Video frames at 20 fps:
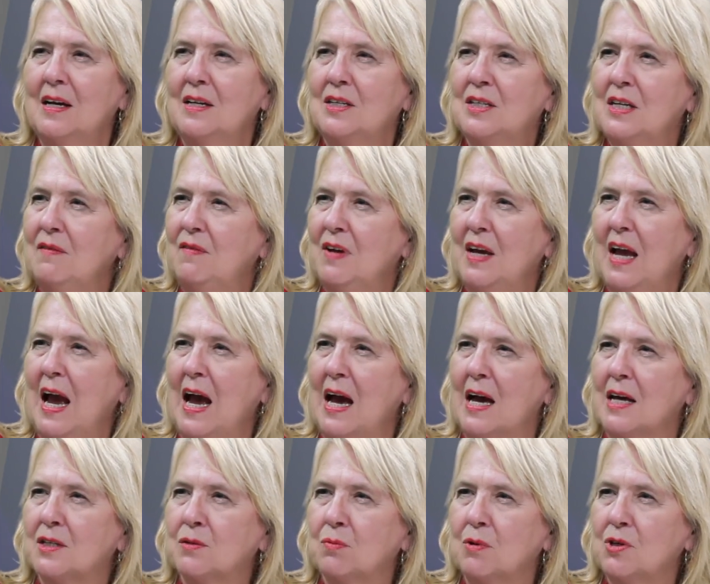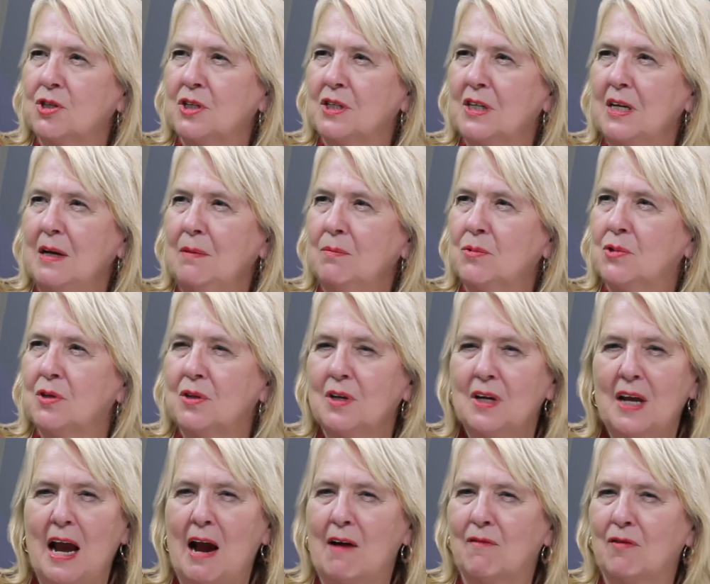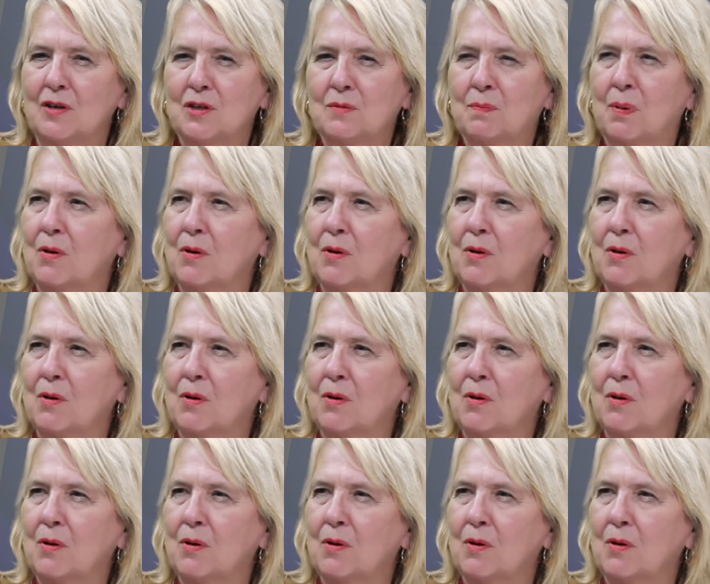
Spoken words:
TV ads, which seem to the average